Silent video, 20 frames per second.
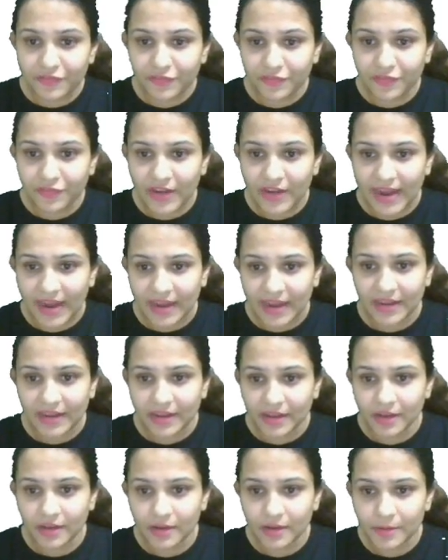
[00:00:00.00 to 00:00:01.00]
Friend.
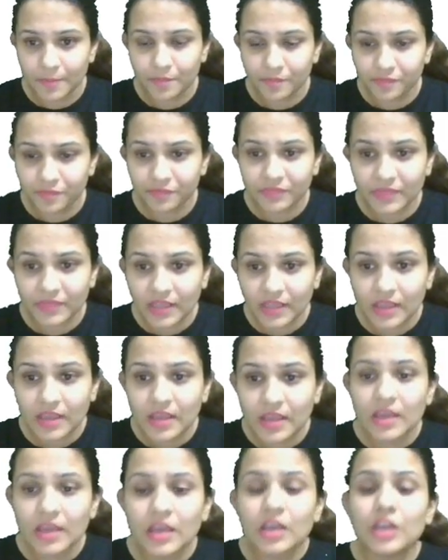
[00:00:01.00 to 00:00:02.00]

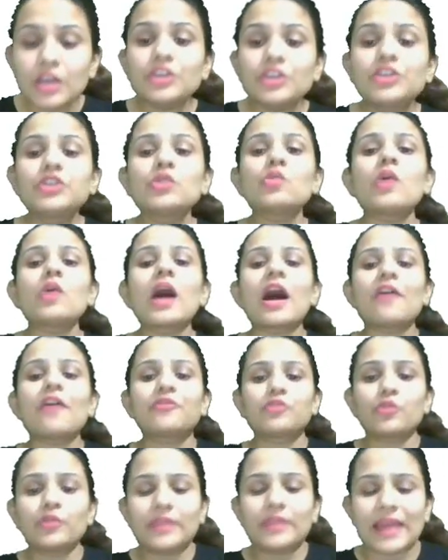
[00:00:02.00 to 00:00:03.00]
You have
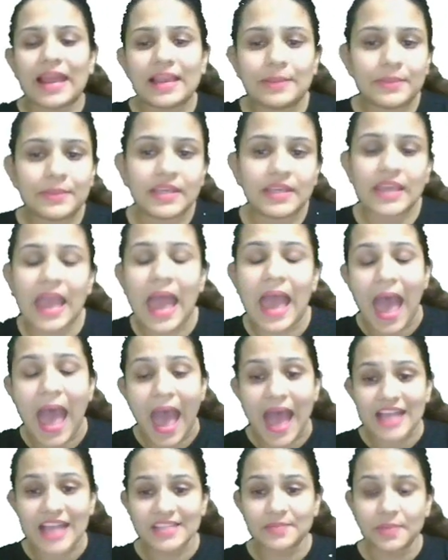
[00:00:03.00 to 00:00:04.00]
to tell me
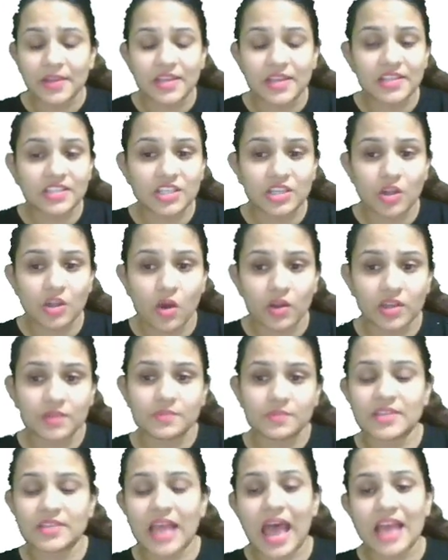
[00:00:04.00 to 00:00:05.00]
as many
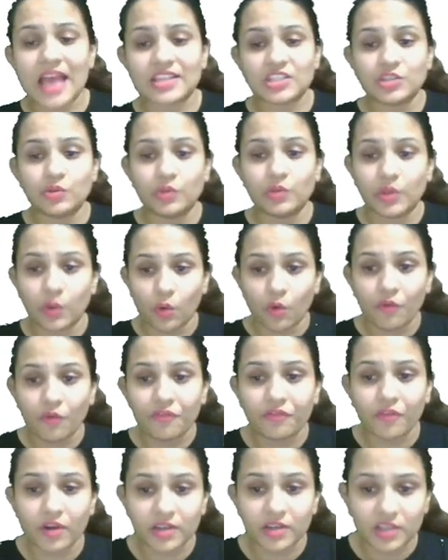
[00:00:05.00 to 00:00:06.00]
synonyms as you know
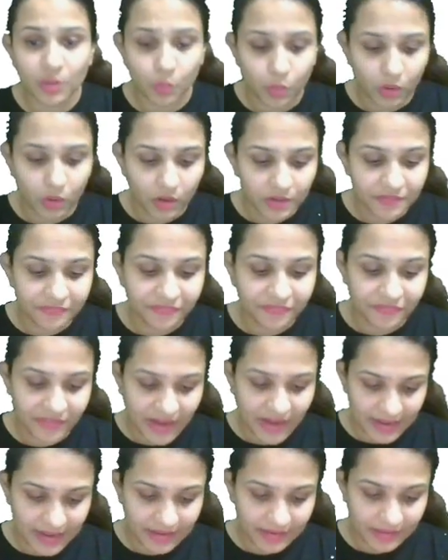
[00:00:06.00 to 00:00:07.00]
for the word
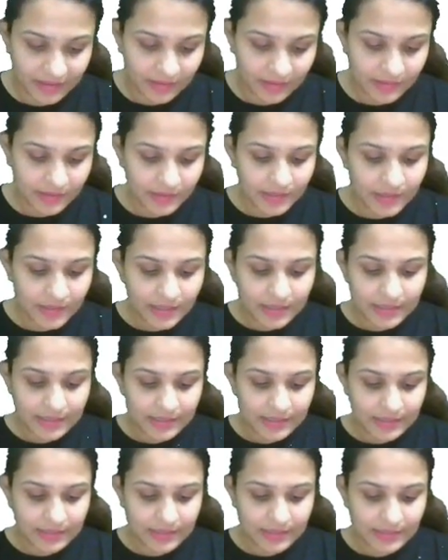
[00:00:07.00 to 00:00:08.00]
friend.
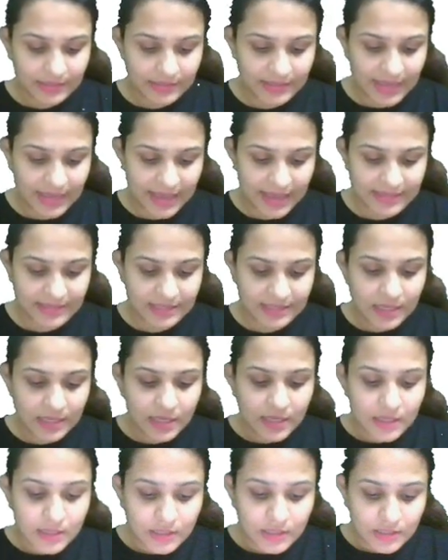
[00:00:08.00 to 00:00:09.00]
Yes.
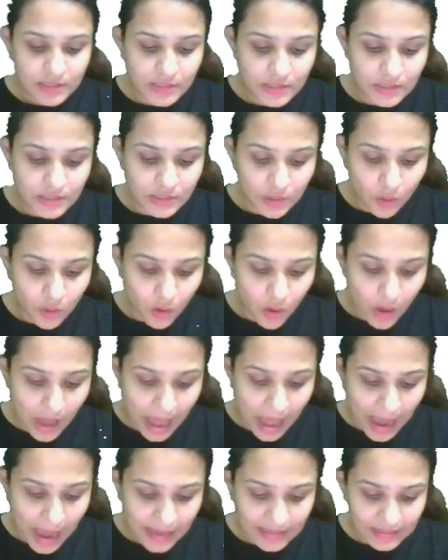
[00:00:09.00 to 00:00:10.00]
So
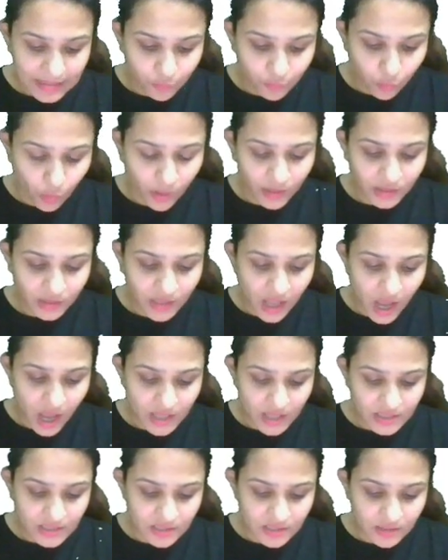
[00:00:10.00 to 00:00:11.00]
I want
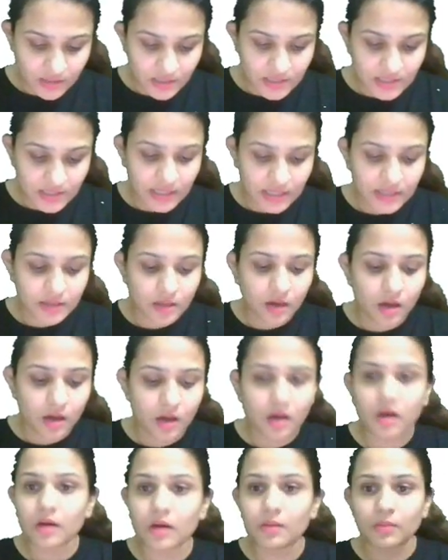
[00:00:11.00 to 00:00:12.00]
the answers in
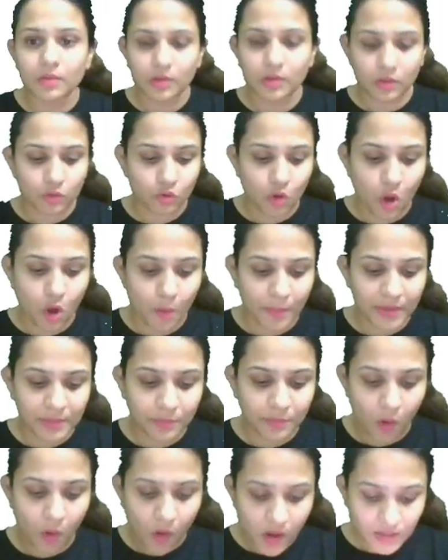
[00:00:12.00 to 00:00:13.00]
the comment
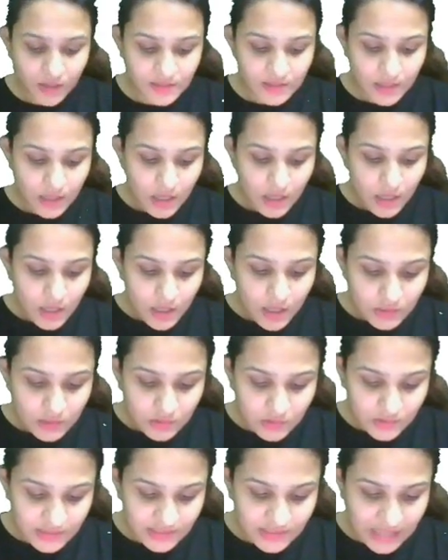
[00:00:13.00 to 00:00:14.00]
box.
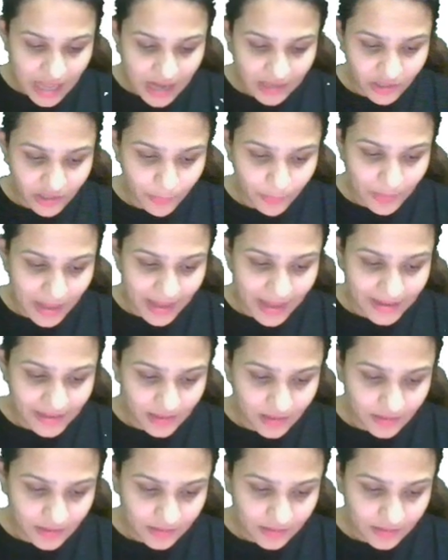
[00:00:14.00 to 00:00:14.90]
So start replying.